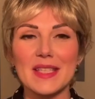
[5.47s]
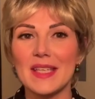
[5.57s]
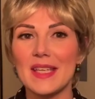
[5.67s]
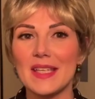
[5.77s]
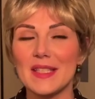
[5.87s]

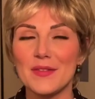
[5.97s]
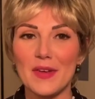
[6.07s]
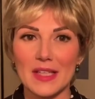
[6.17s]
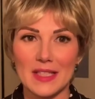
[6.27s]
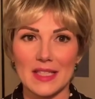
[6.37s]
is
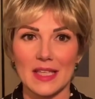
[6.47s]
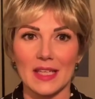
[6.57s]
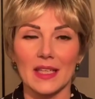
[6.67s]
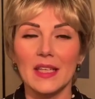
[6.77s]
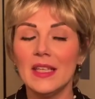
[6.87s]
Vanity
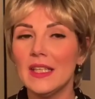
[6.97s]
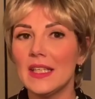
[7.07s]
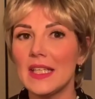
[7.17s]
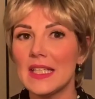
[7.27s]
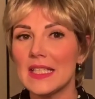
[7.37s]

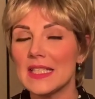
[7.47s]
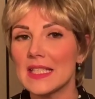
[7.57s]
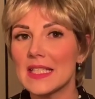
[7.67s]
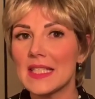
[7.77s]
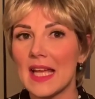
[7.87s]
in
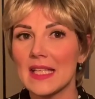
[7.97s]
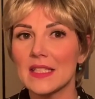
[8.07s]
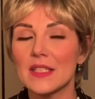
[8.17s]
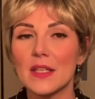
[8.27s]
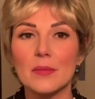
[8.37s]

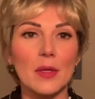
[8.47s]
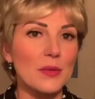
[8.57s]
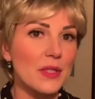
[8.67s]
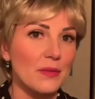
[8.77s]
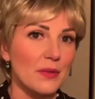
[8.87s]
Sand
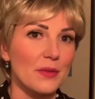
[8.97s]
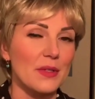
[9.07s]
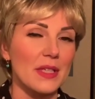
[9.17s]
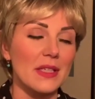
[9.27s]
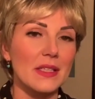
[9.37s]

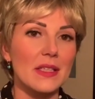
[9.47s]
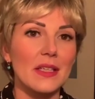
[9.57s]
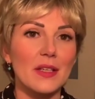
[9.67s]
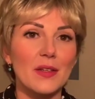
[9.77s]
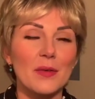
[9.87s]
Multi-Rooted
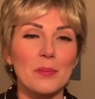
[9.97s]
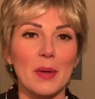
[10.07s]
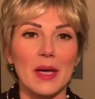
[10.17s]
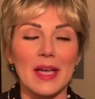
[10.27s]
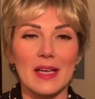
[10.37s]

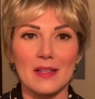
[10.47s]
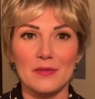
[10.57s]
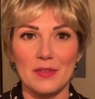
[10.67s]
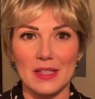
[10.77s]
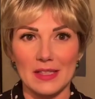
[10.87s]
by Ellen
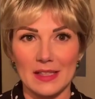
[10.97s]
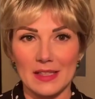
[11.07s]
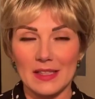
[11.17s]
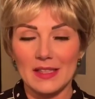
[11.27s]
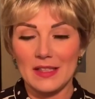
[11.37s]
Wille
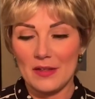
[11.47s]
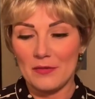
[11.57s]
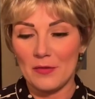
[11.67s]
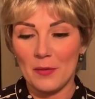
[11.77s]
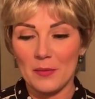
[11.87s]

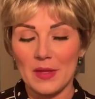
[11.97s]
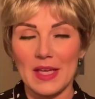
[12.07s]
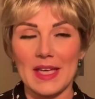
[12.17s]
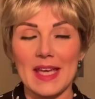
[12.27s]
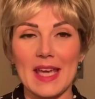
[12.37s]
from
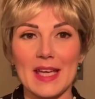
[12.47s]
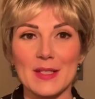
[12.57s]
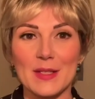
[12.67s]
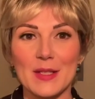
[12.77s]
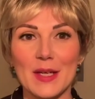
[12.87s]
the Hair
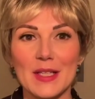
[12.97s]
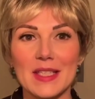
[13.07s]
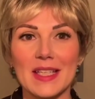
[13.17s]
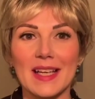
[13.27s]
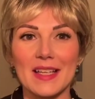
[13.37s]

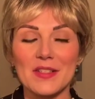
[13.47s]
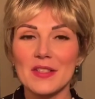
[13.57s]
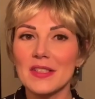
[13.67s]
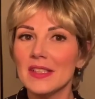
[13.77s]
Society collection.